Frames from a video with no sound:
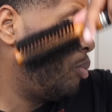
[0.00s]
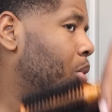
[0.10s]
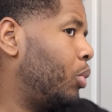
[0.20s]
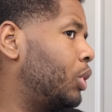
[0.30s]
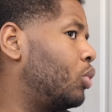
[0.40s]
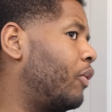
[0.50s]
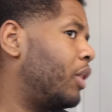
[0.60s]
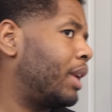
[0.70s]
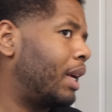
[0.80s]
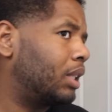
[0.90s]
But we just want
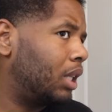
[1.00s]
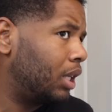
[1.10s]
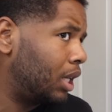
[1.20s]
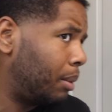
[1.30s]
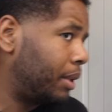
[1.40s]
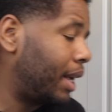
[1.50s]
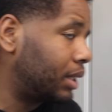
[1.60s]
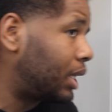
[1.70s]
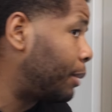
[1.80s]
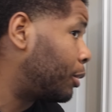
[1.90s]
for a nice cleaned up, a
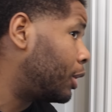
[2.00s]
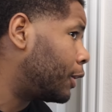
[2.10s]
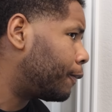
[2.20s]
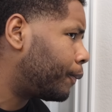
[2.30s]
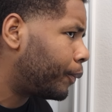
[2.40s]
nice taper look.